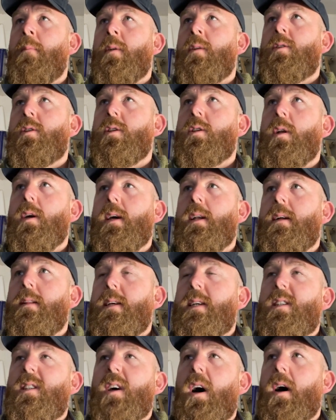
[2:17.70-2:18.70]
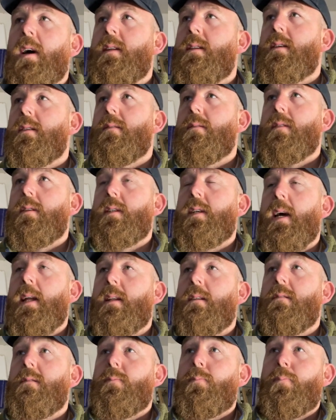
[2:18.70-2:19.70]
Just looking at this site, we
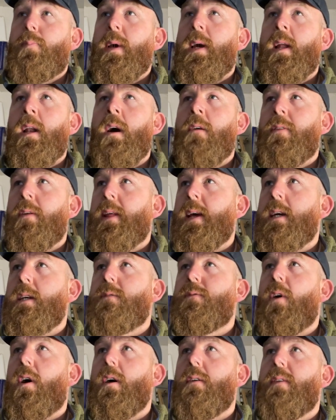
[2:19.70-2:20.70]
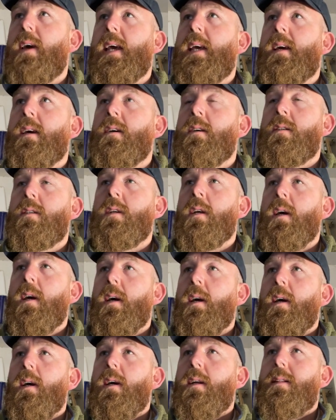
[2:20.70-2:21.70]
said it's big enough. I think it's 5 acres.
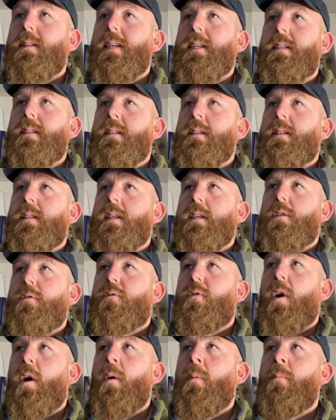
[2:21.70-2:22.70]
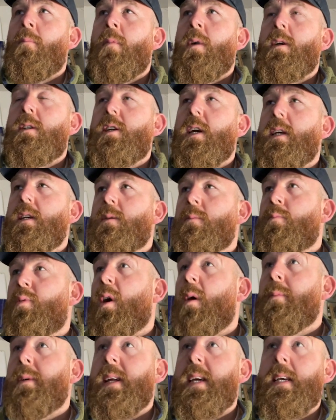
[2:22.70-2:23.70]
Distances from adjacent
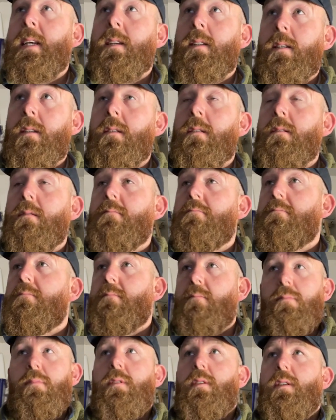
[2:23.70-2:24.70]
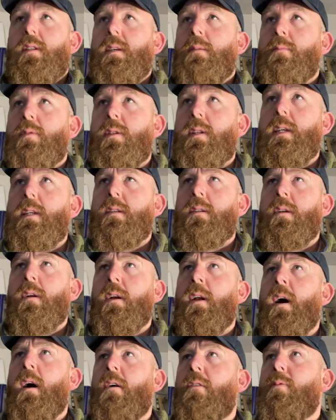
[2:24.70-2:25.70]
properties seems decent
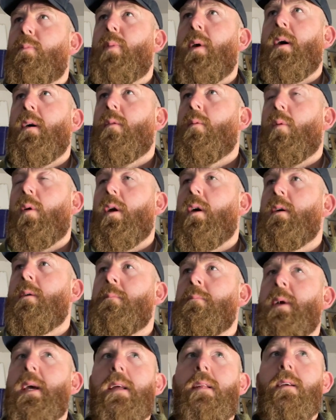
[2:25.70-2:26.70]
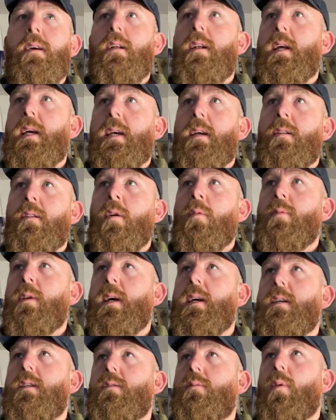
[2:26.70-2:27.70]
enough. But what I immediately
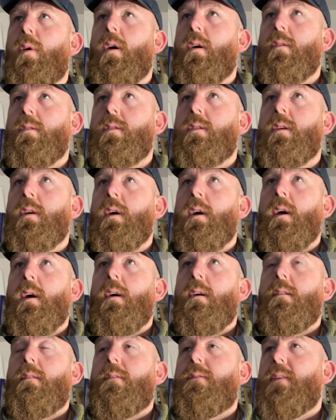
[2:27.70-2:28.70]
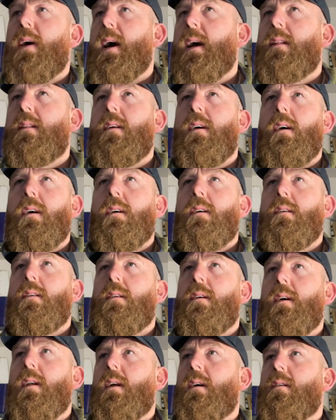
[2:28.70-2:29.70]
noticed was the fact that,
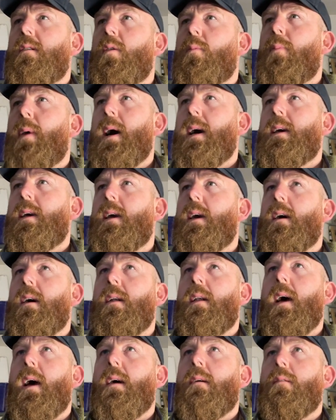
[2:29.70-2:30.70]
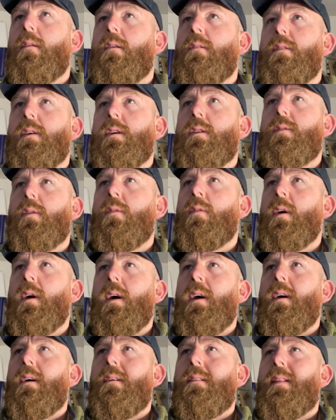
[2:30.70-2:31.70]
and I'll go back here now on this show,
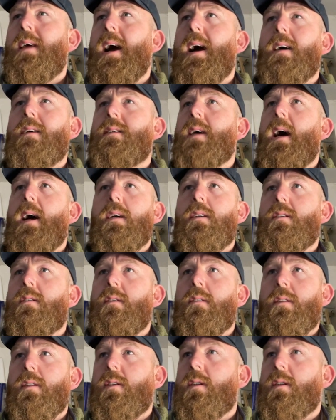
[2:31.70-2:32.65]
the access to the